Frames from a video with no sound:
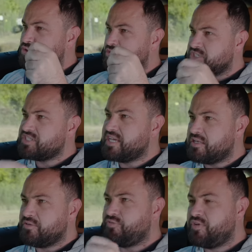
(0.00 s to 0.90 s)
You just
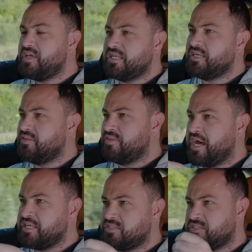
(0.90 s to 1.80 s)
get the feeling
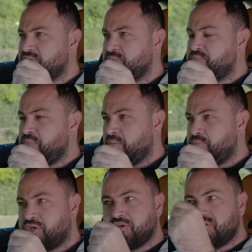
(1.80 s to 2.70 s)
that
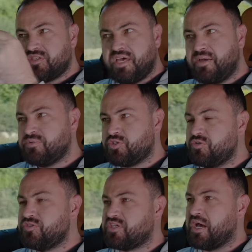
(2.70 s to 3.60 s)
because the M2
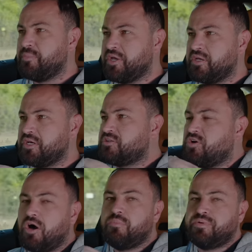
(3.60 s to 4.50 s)
is coming, it
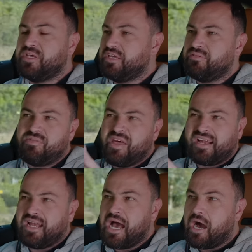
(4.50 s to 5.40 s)
can't be
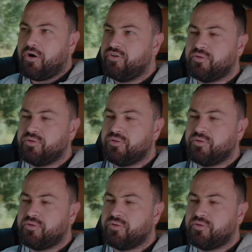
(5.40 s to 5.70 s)
that loud.